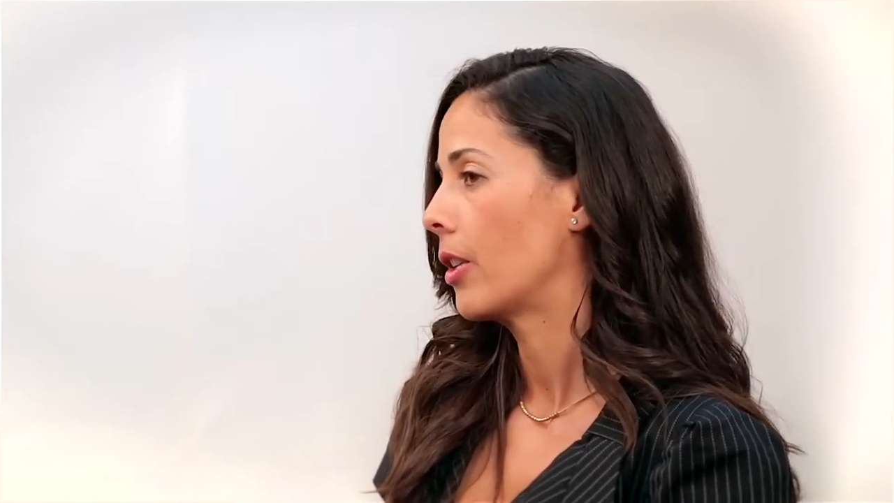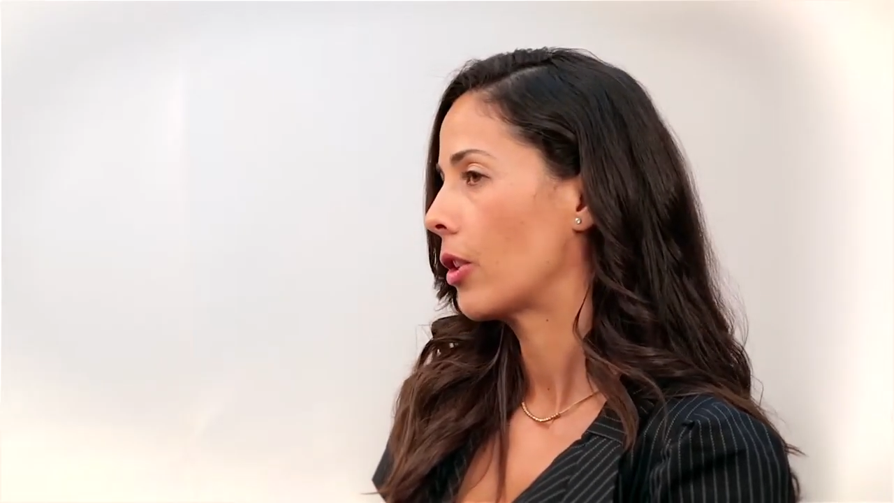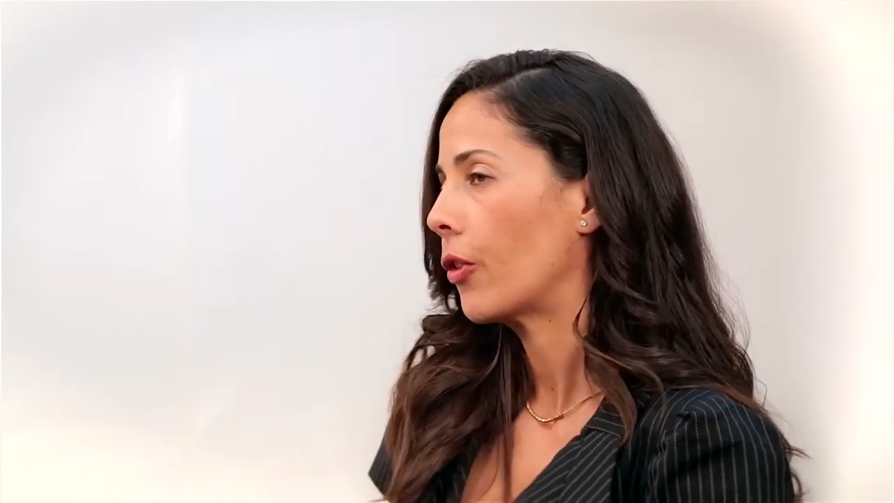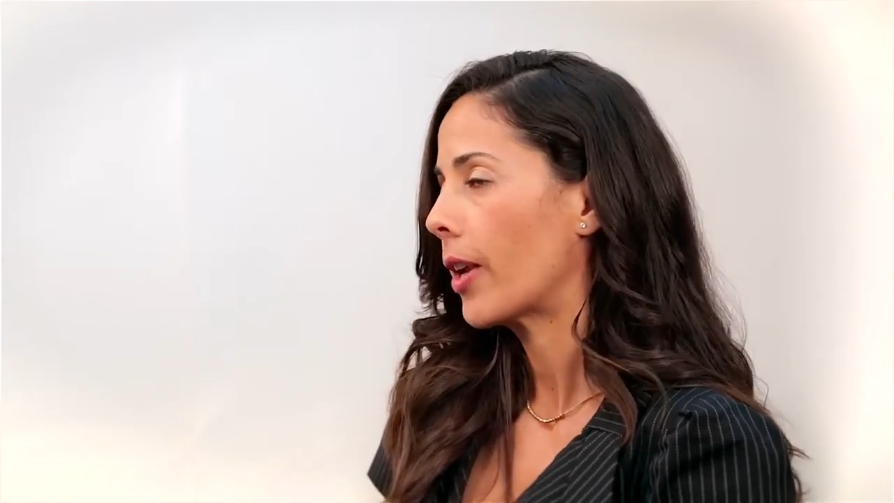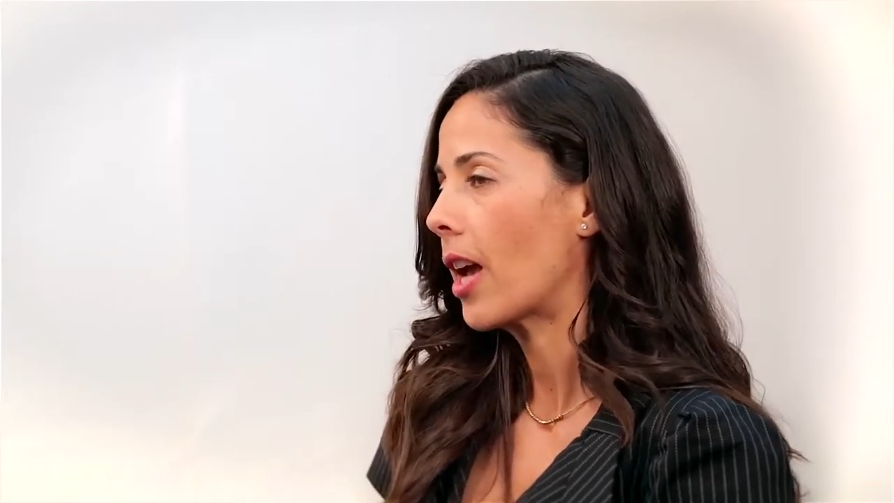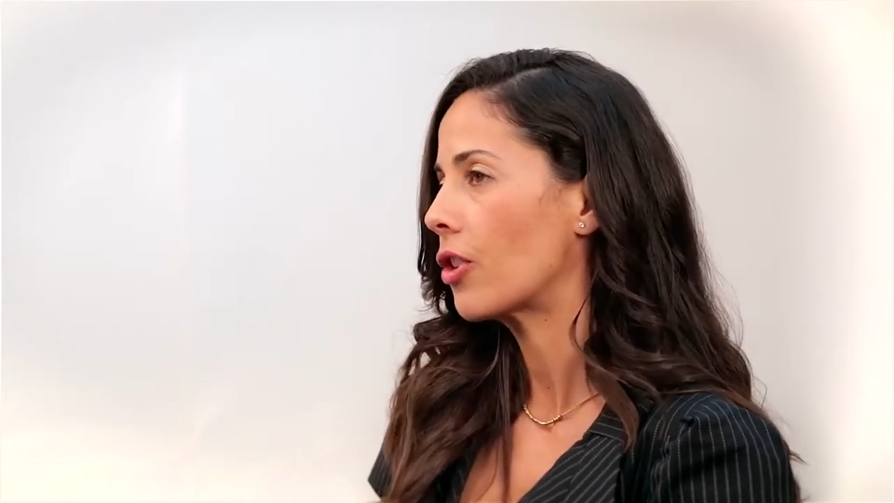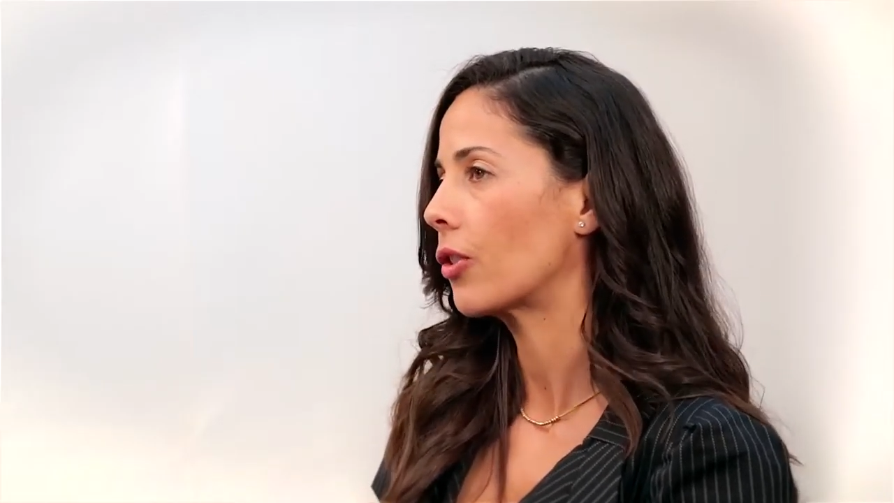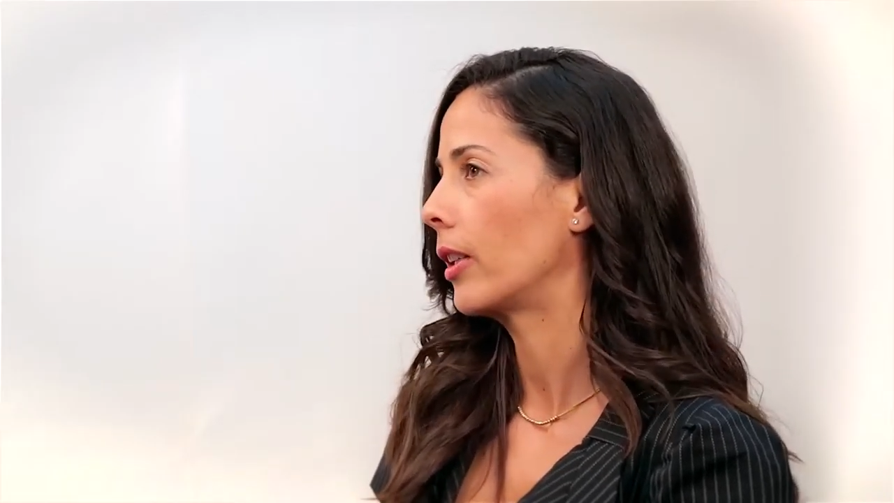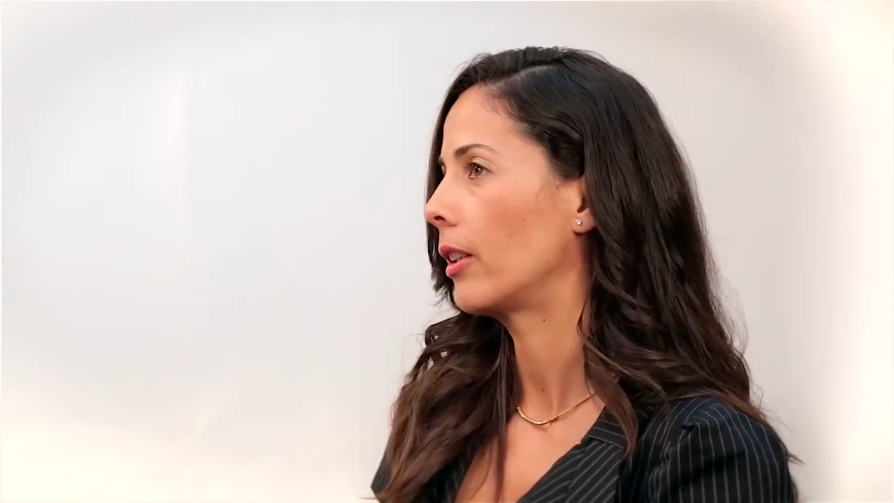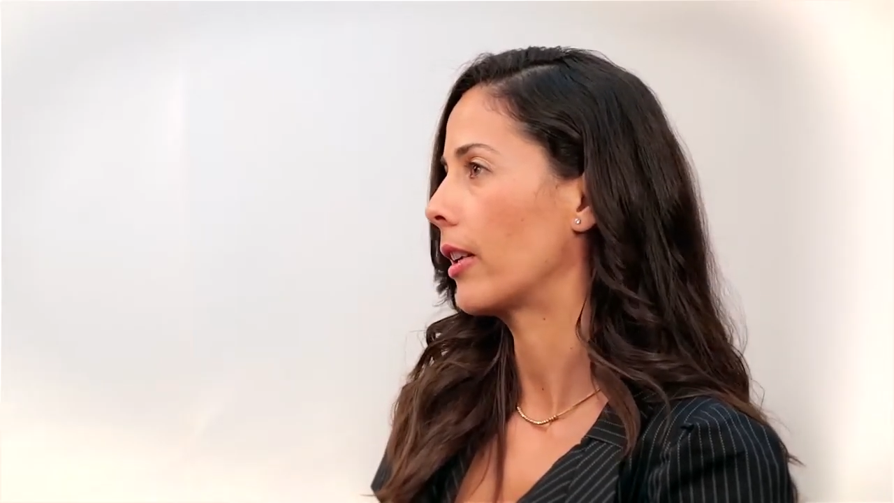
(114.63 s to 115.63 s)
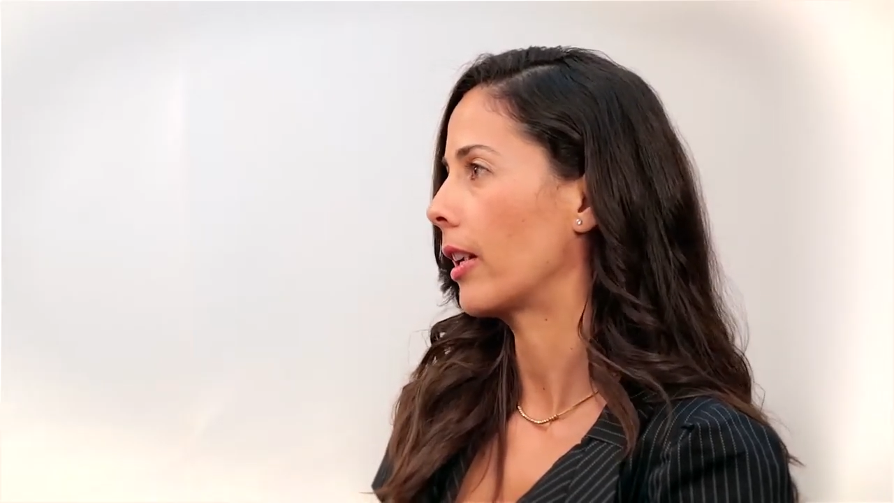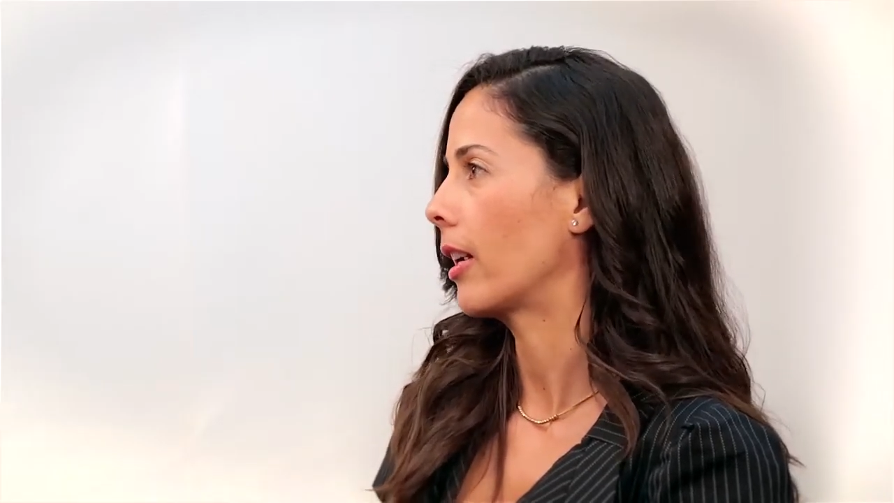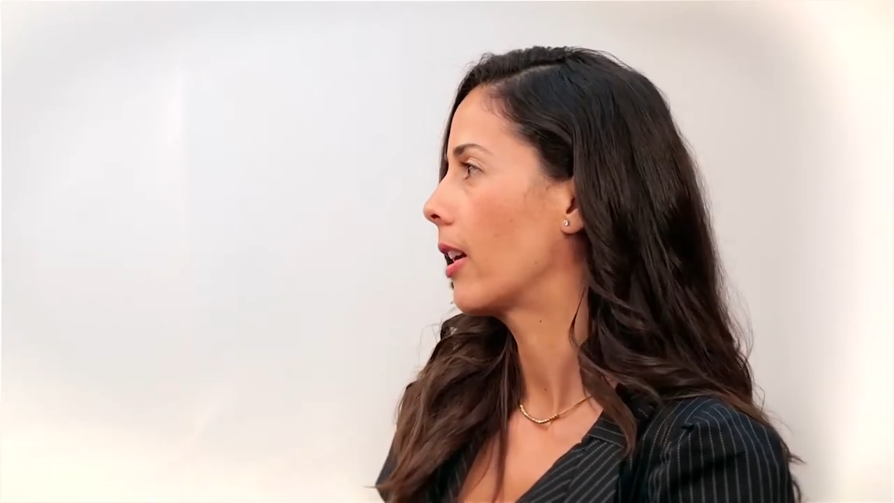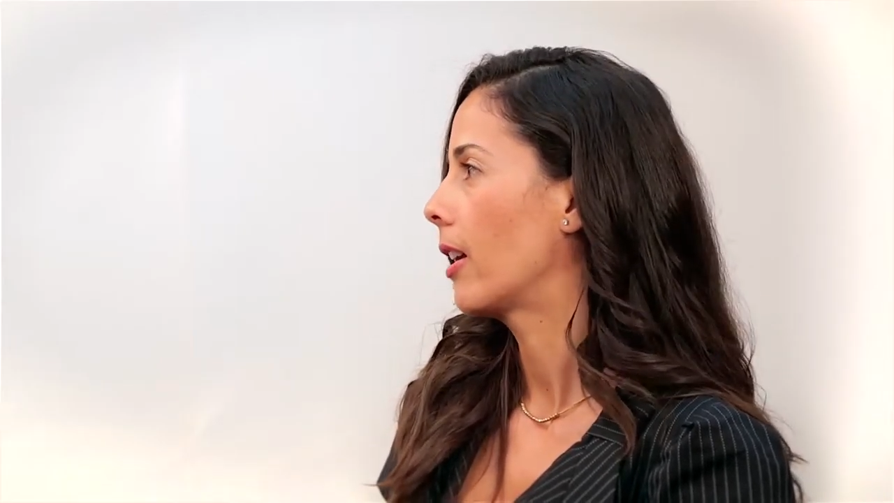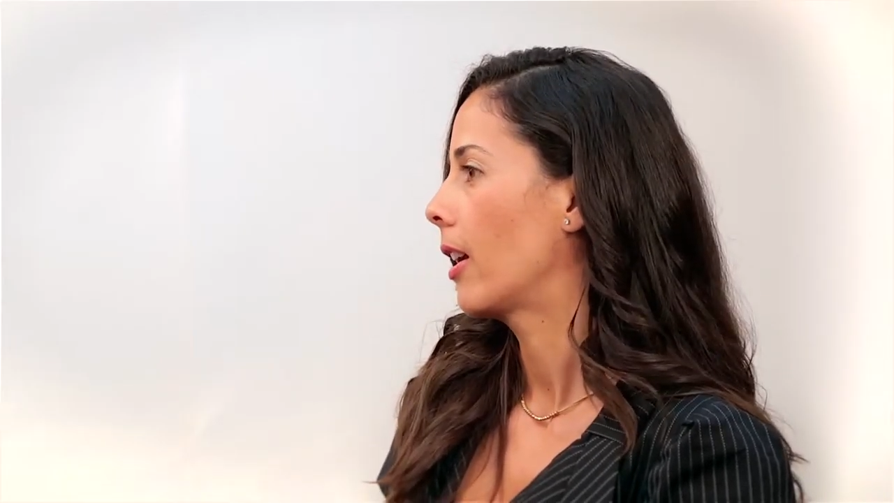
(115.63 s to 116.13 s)
So, if you're casually
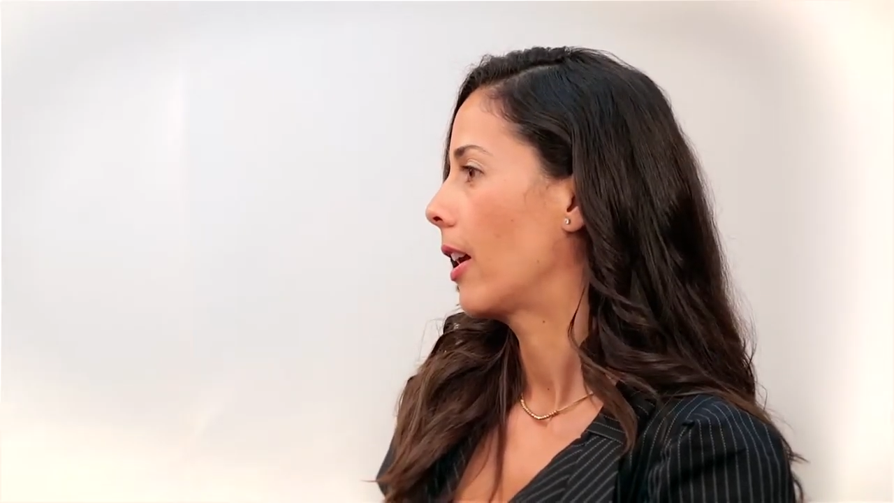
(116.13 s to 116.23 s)
looking